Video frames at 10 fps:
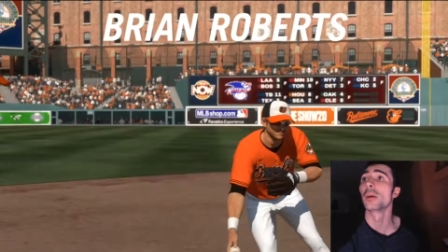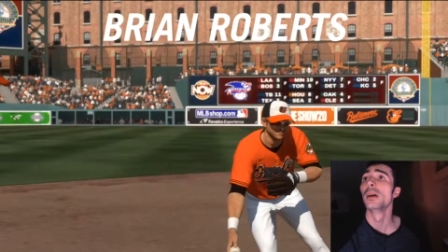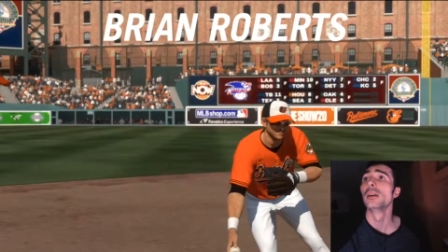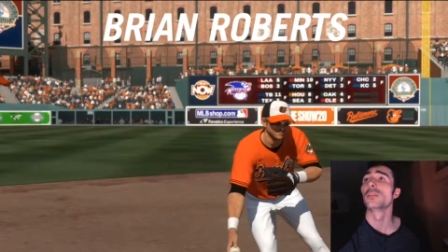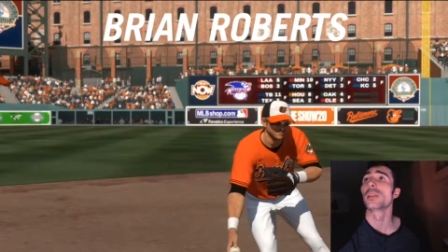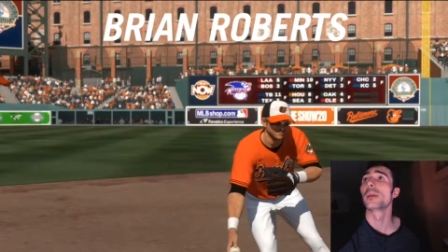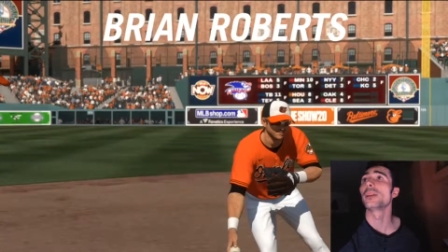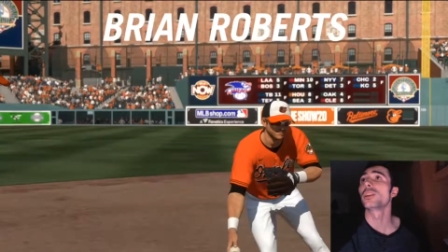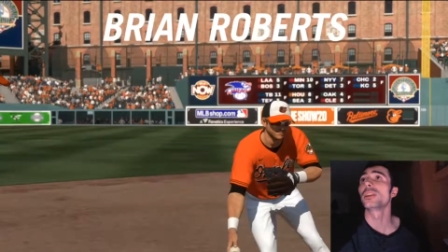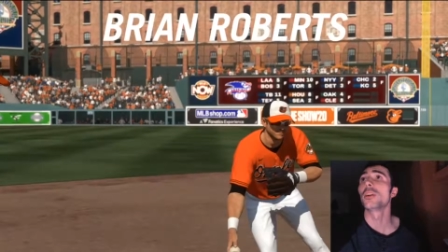So they
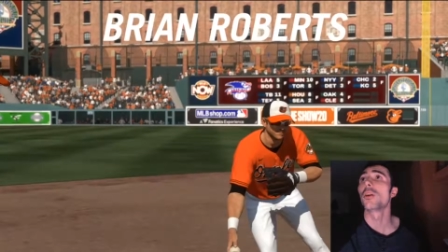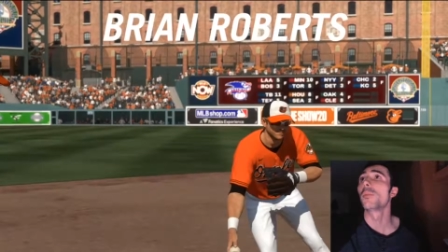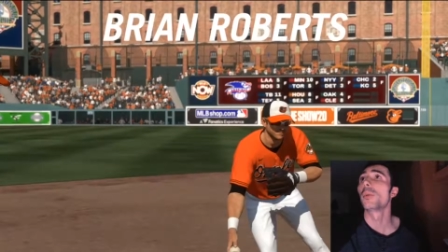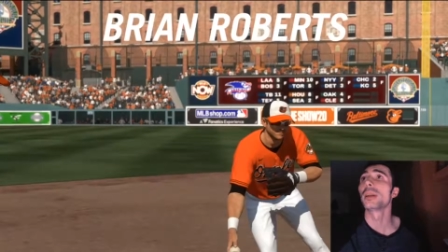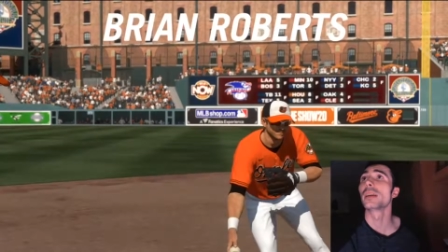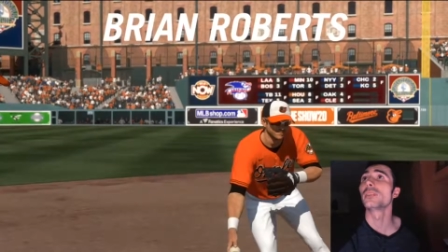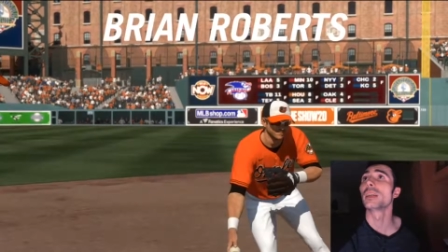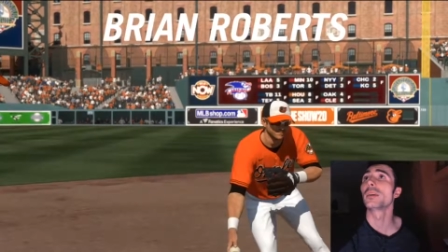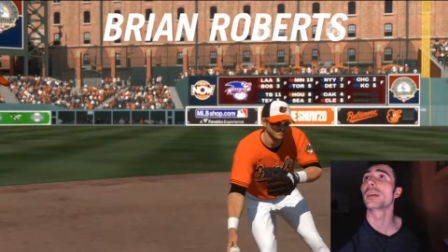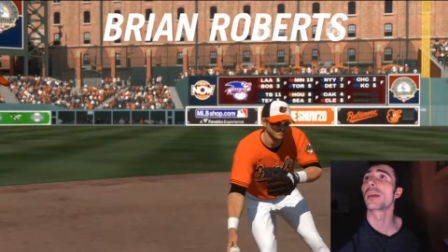mentioned, you know, putting a team
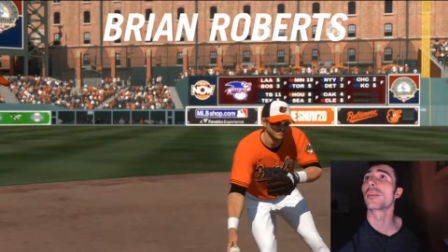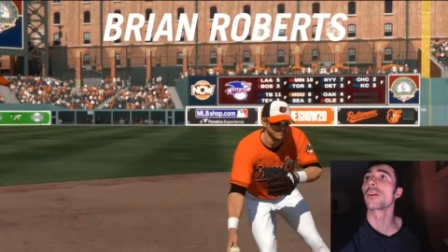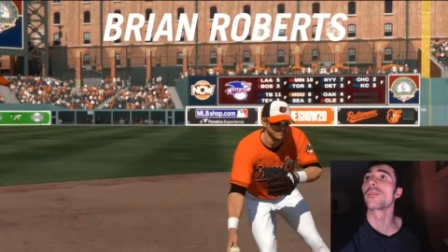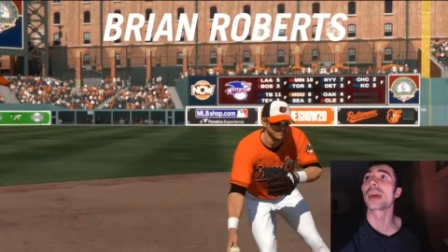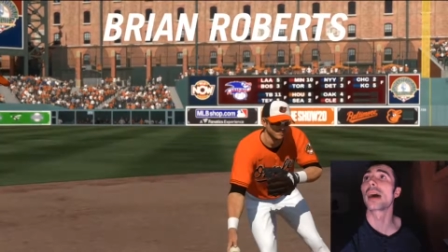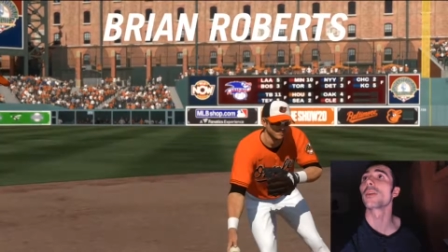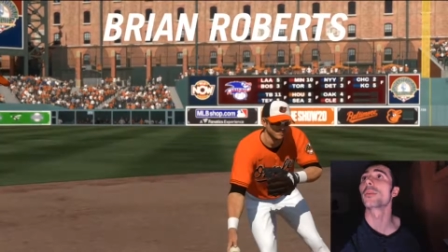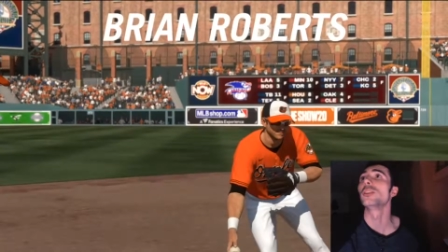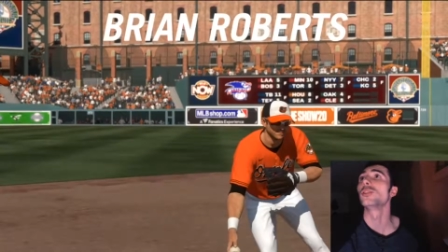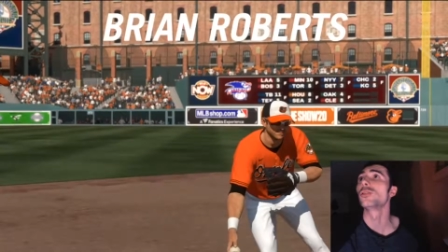together of Cal
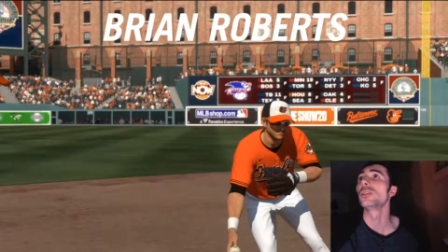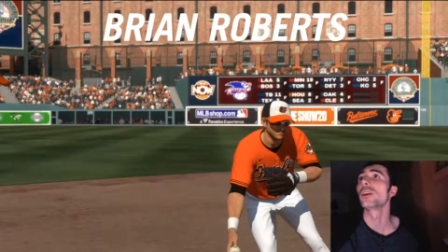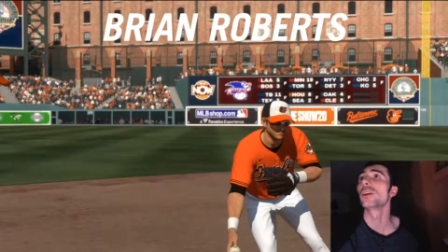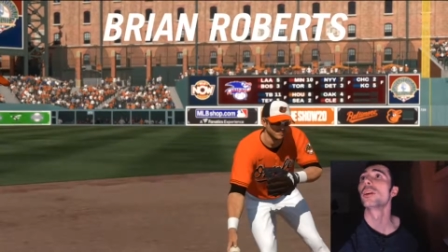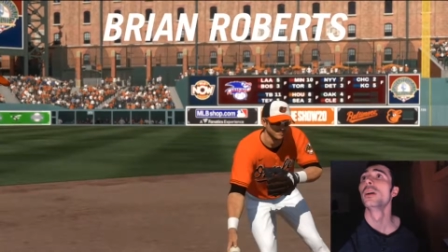Ripken Junior,